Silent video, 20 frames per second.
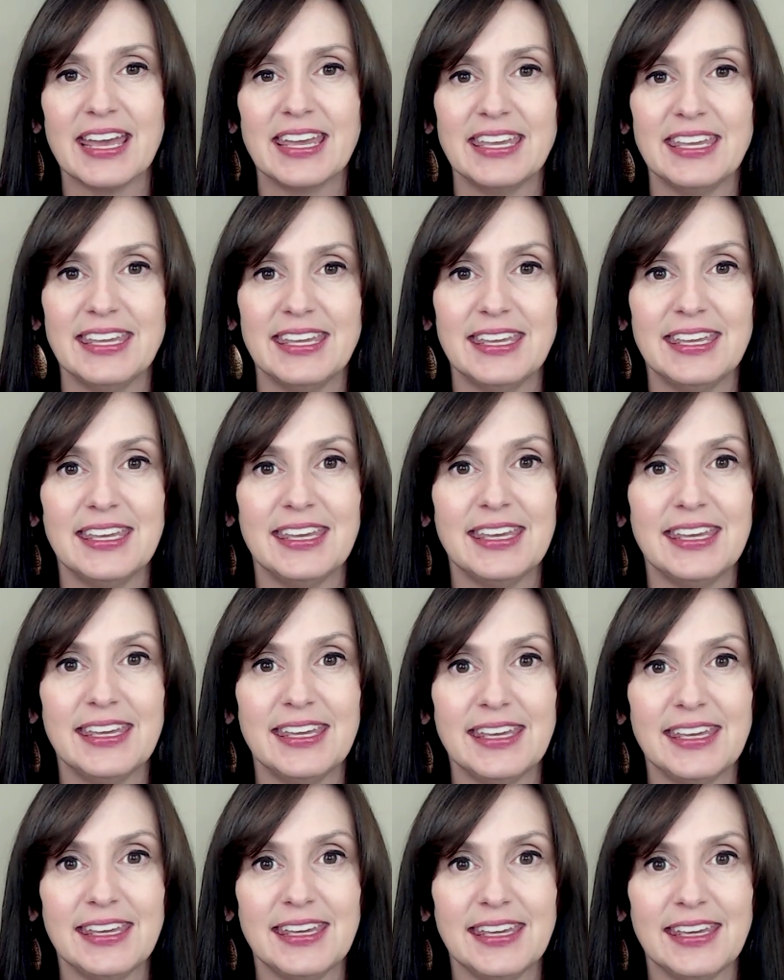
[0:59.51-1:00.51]

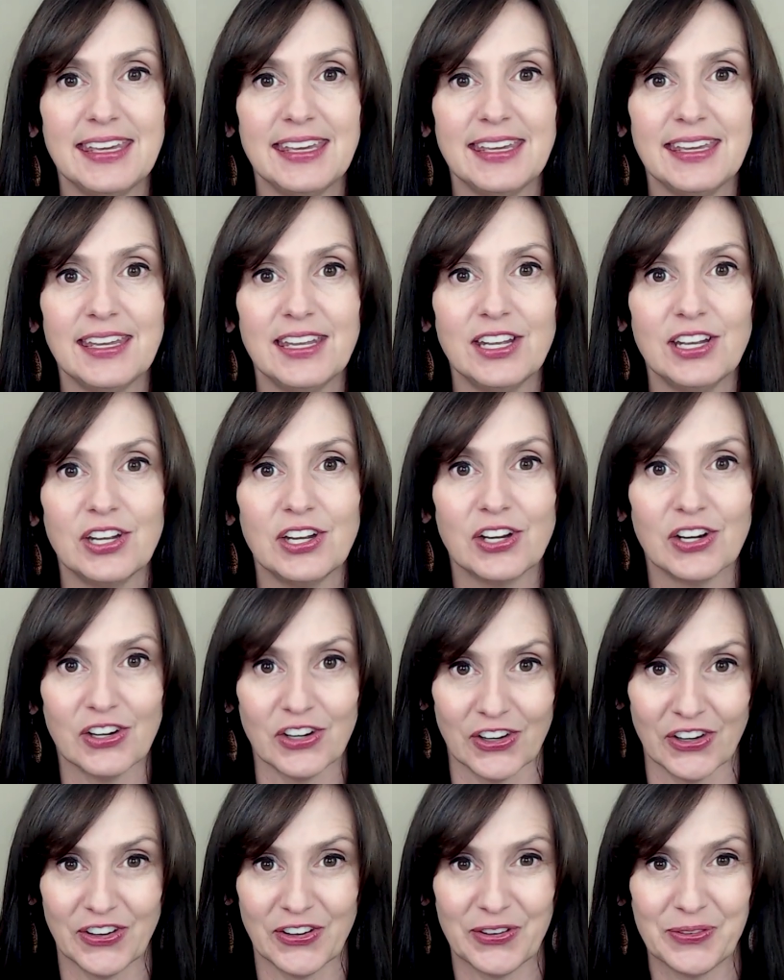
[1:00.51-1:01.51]

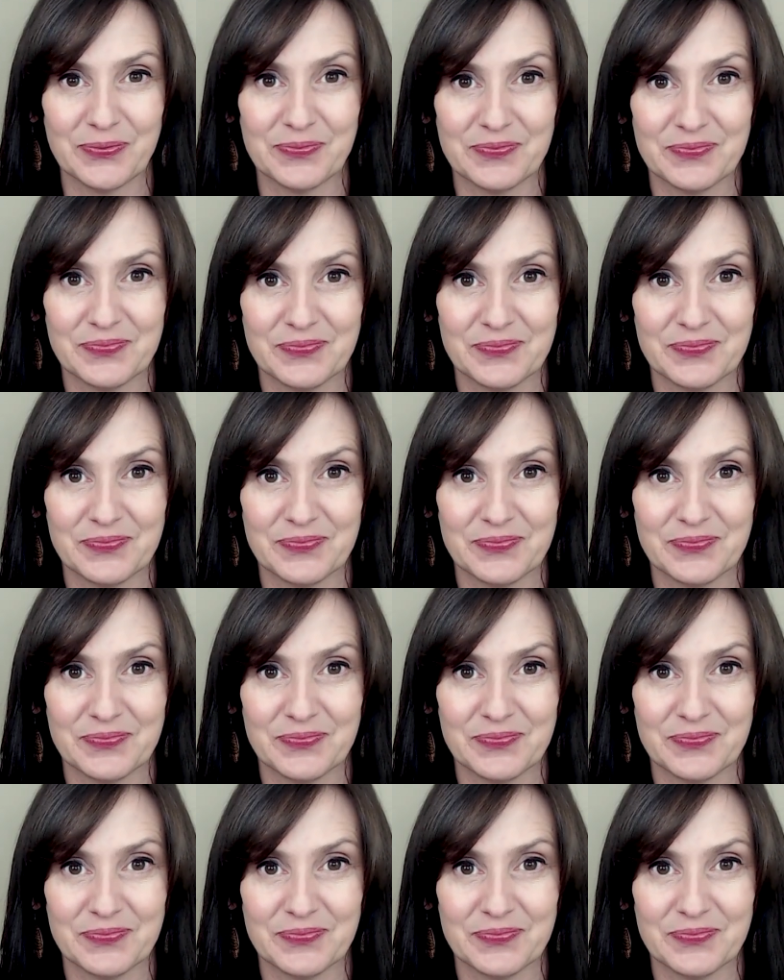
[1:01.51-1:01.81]
year.